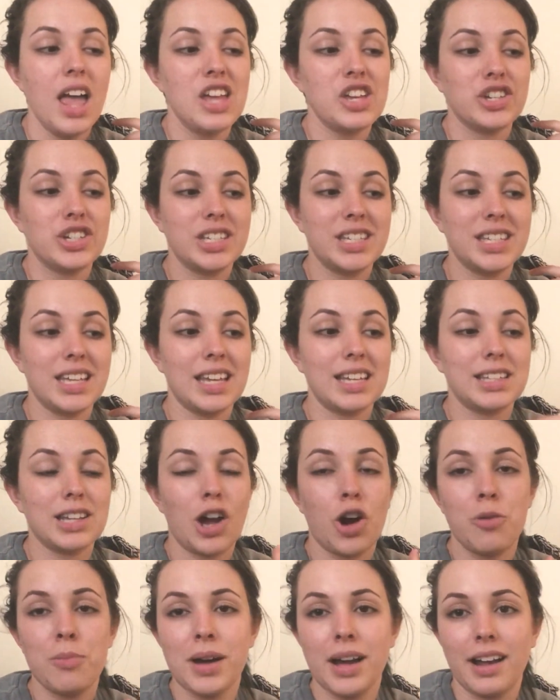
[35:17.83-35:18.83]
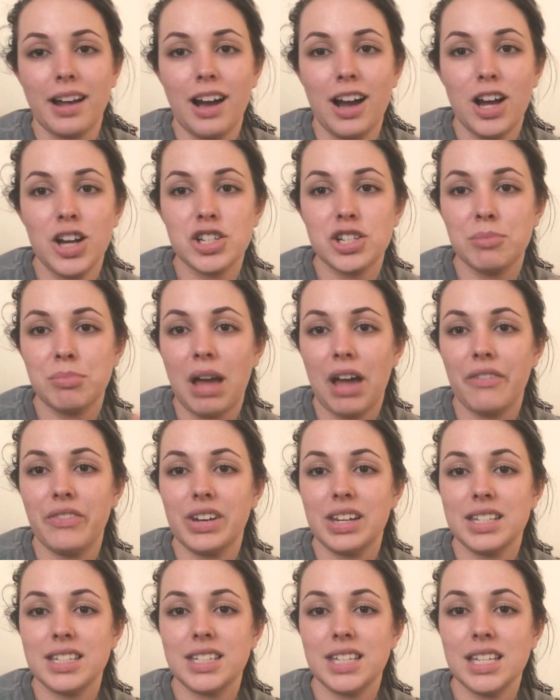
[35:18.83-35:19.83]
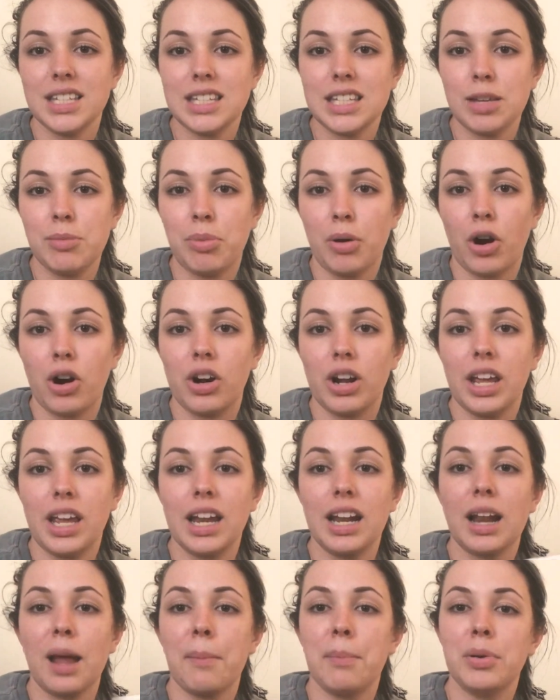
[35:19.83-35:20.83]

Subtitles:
She says, oh my gosh, I'm having a Scentsy party and I